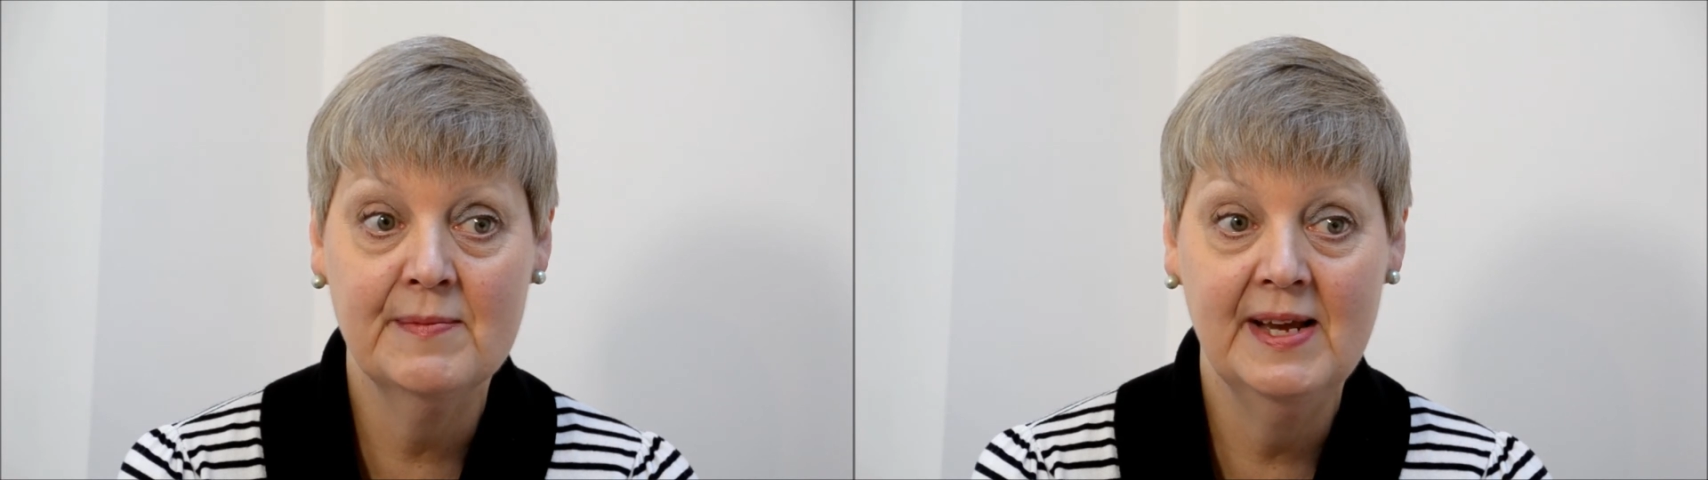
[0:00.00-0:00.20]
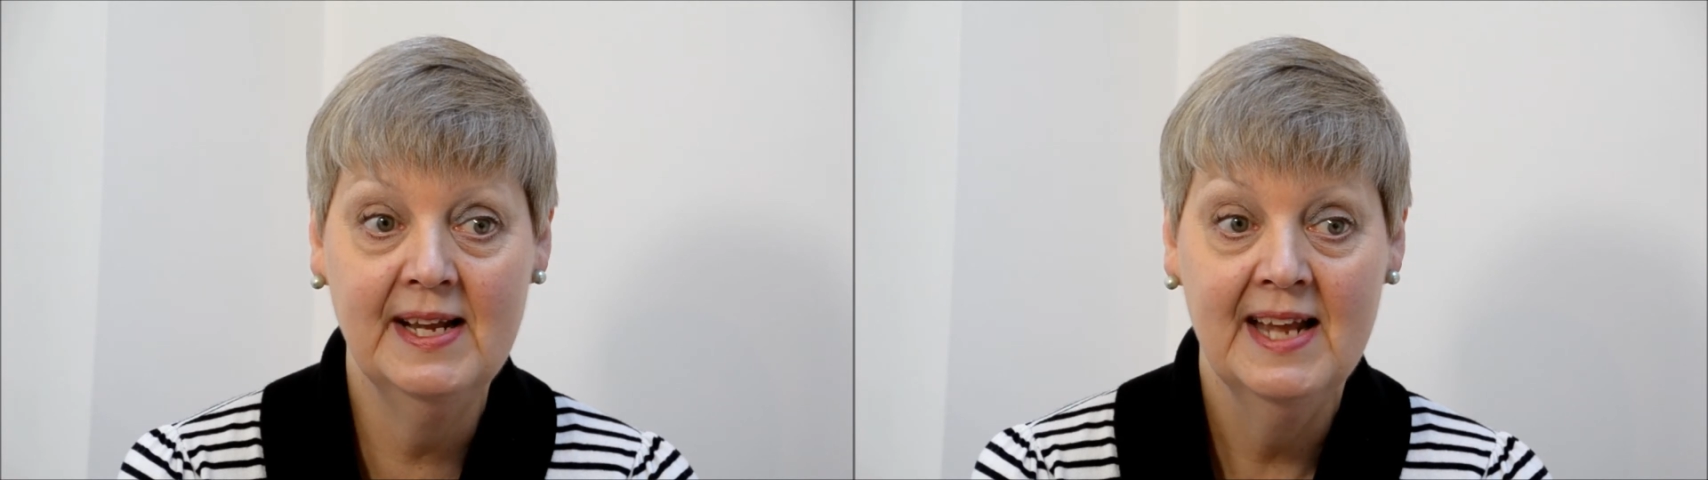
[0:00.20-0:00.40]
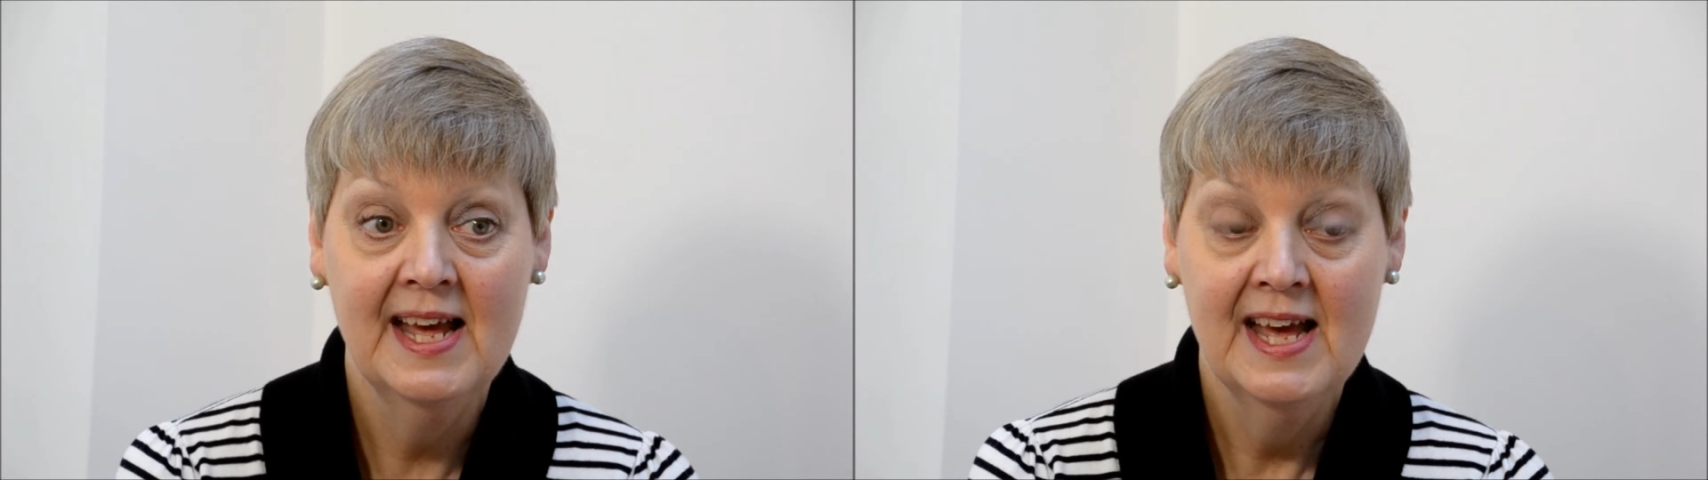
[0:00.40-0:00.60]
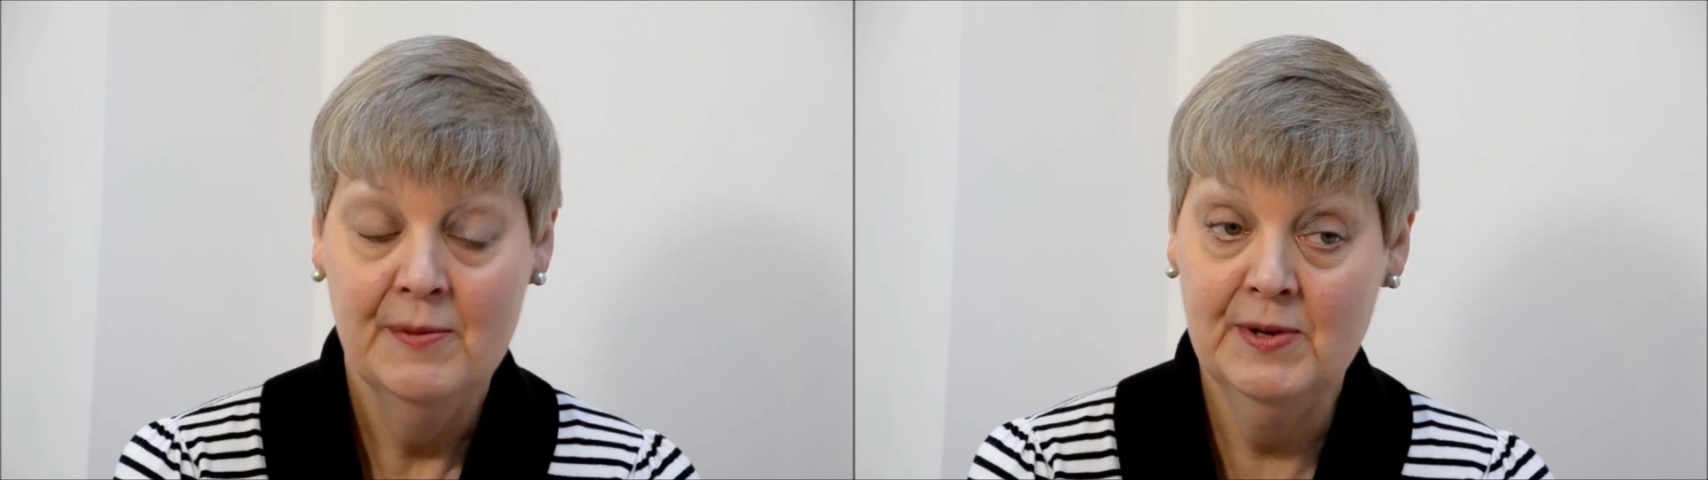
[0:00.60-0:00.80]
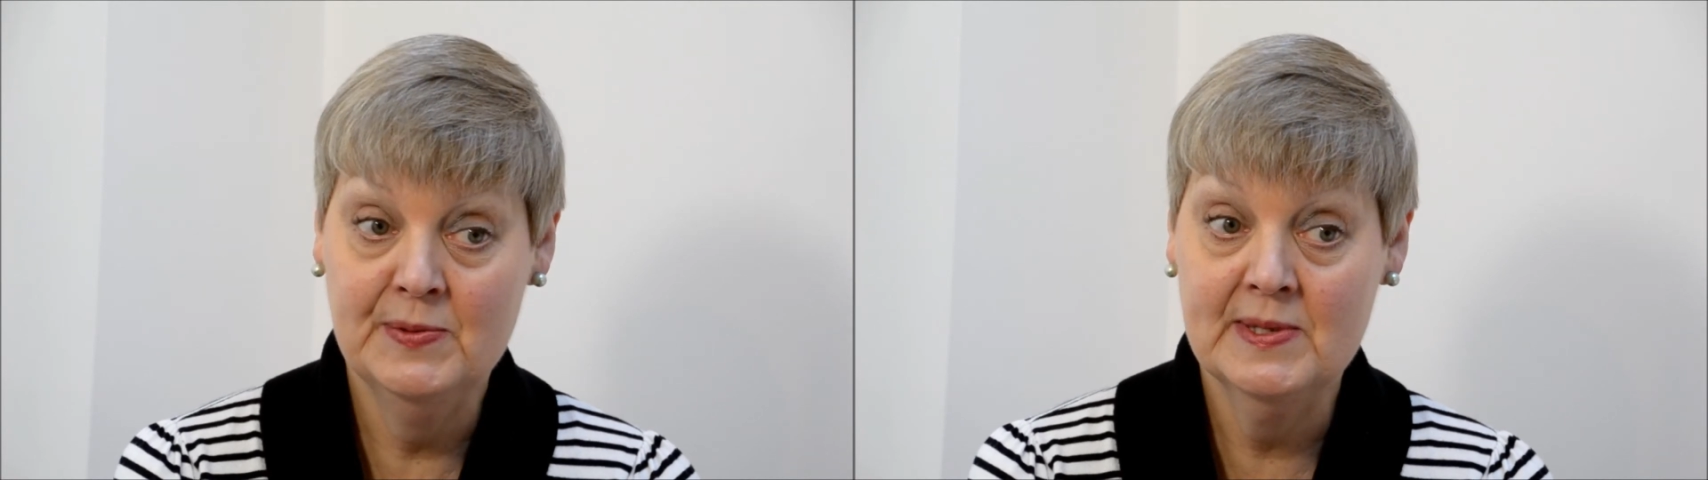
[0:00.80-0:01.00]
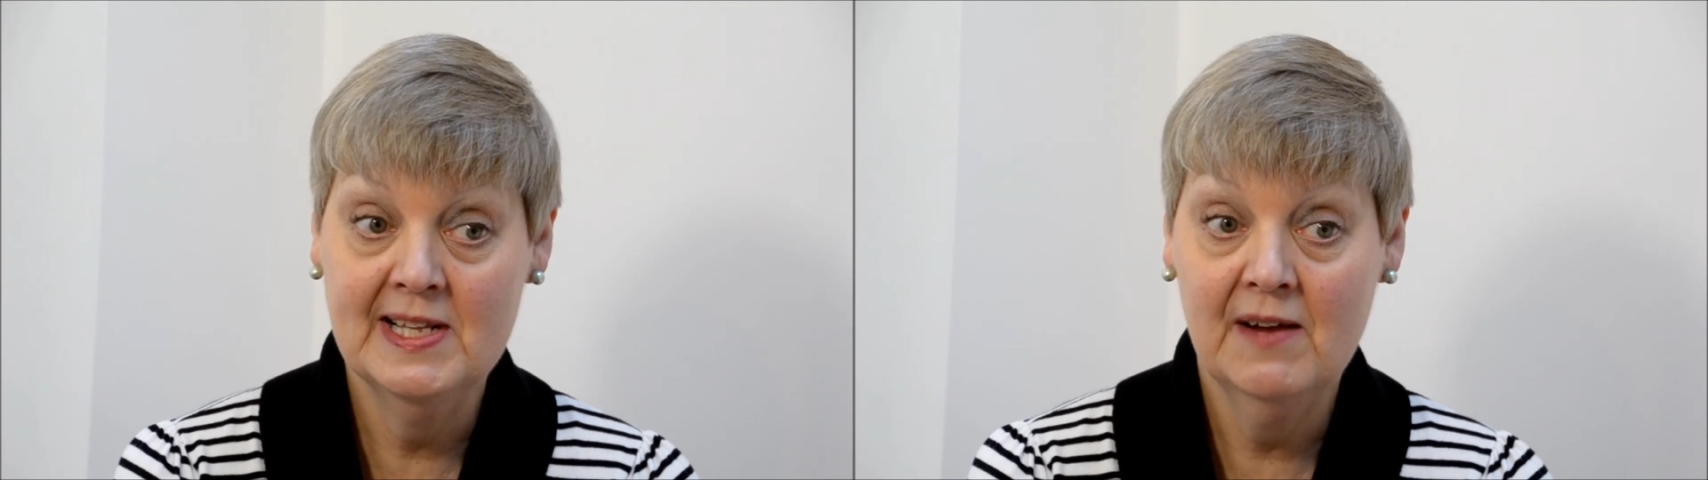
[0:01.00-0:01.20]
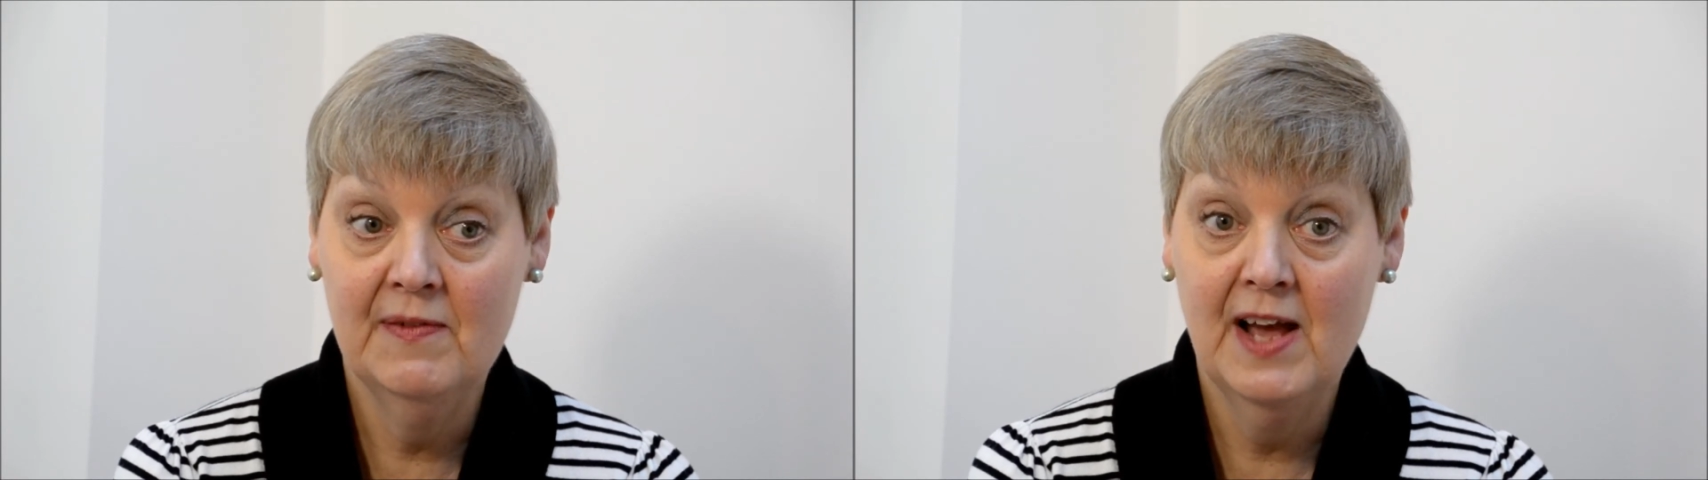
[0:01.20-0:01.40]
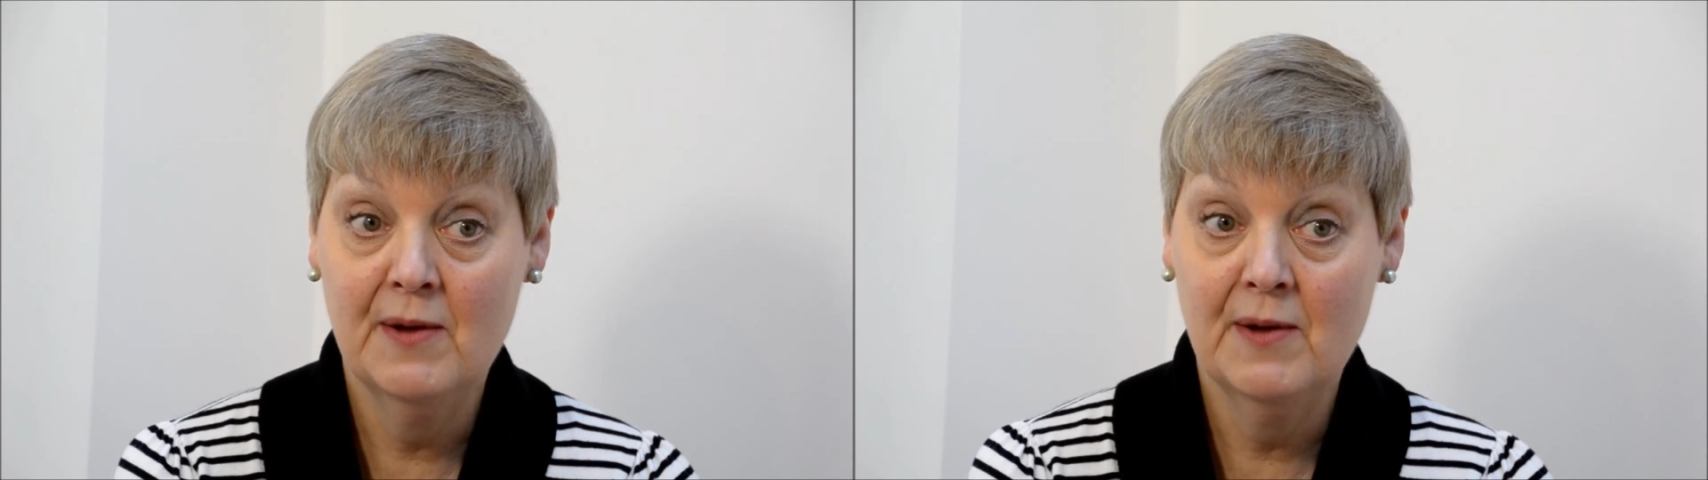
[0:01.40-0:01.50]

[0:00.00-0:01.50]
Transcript: I mean, which was lovely.